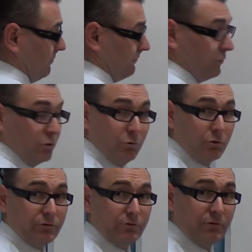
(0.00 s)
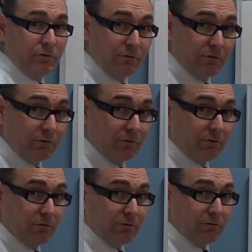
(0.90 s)
4 quarters.
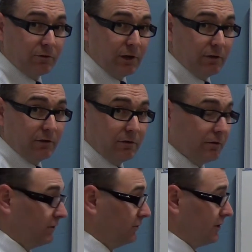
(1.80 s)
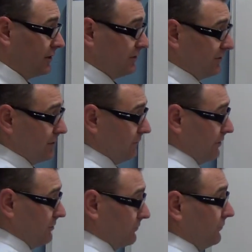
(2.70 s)
Yeah? So you can see if
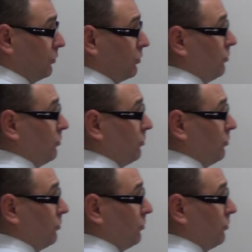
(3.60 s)
I use 4